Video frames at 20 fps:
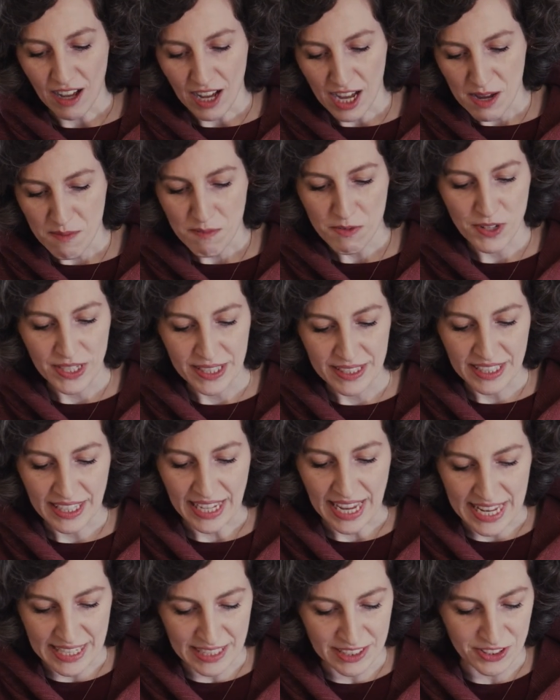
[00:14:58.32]
I'm
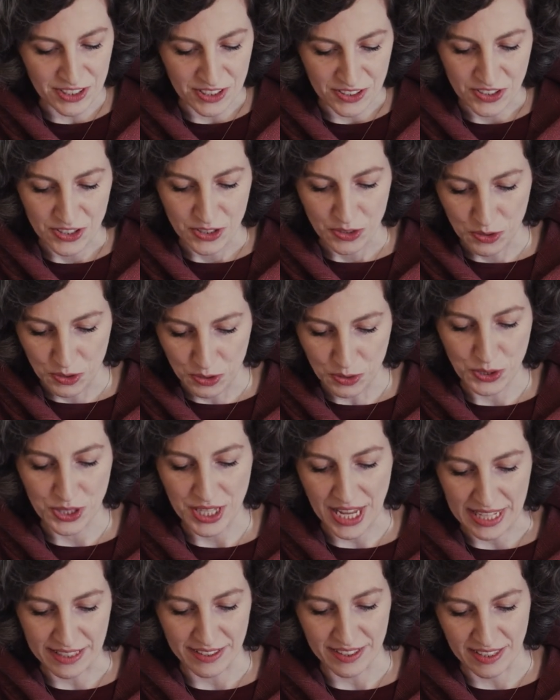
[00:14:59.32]
reading another two
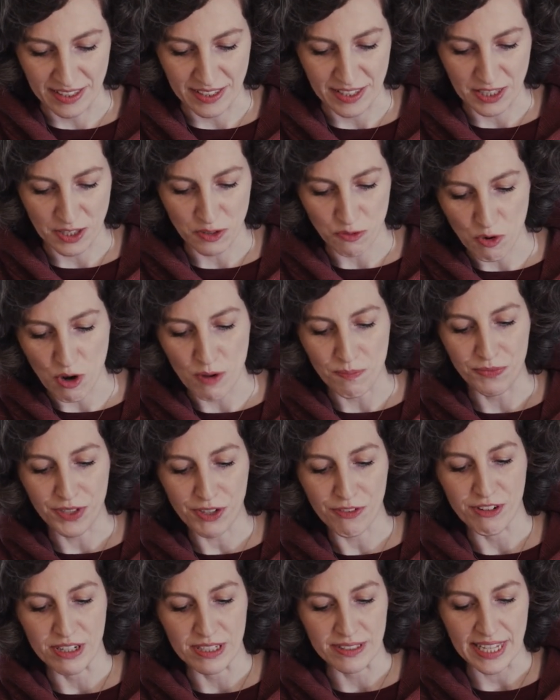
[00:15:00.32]
sentences from
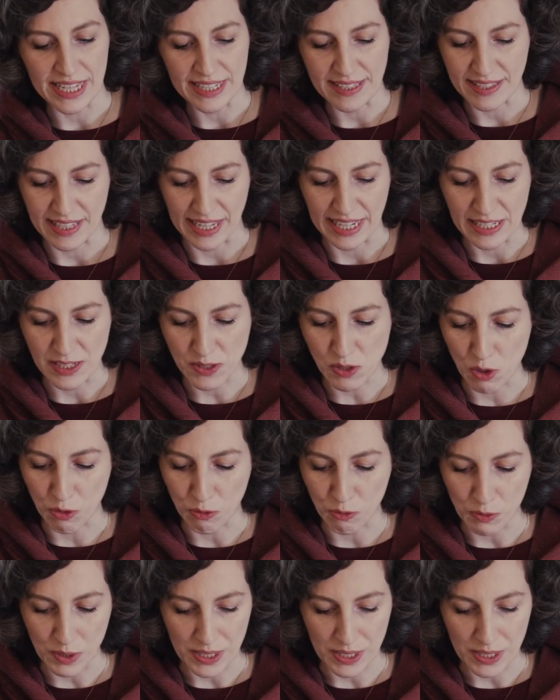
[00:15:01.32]
different essays of